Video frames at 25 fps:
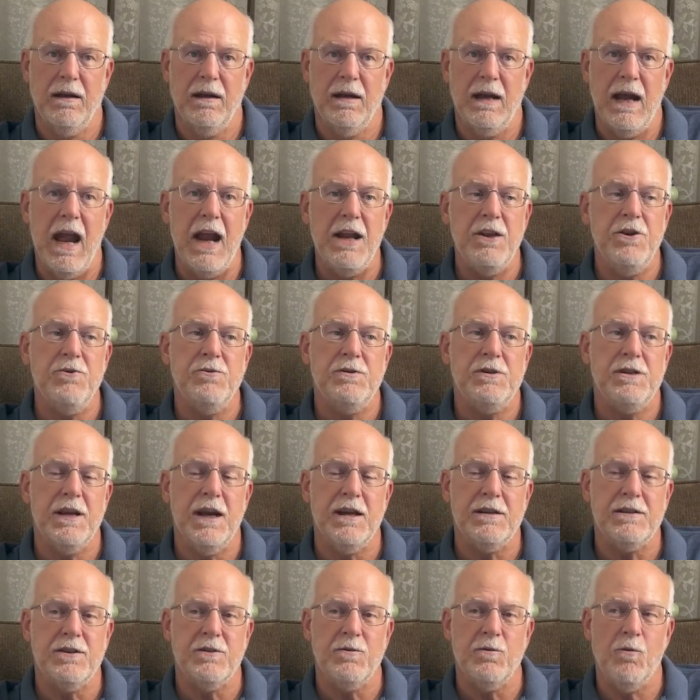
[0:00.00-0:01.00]
And you
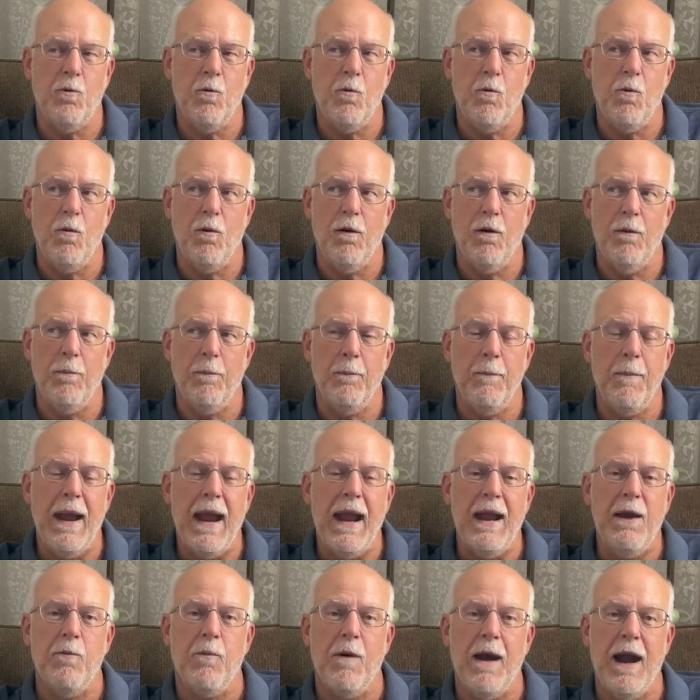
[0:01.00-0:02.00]
just
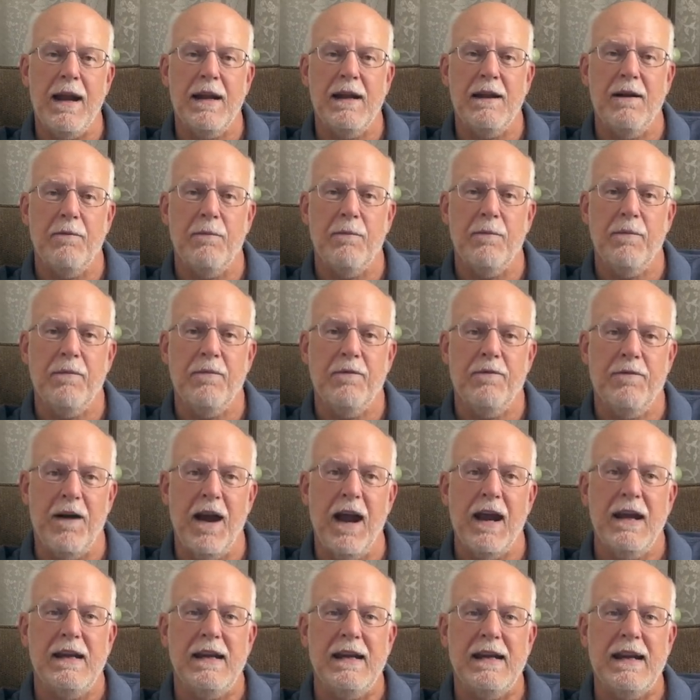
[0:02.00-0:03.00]
may wind up
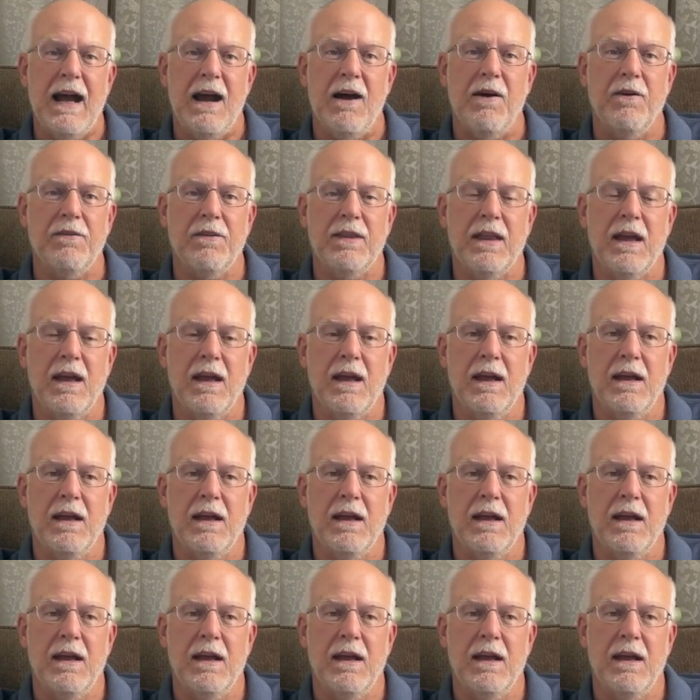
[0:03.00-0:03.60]
finding out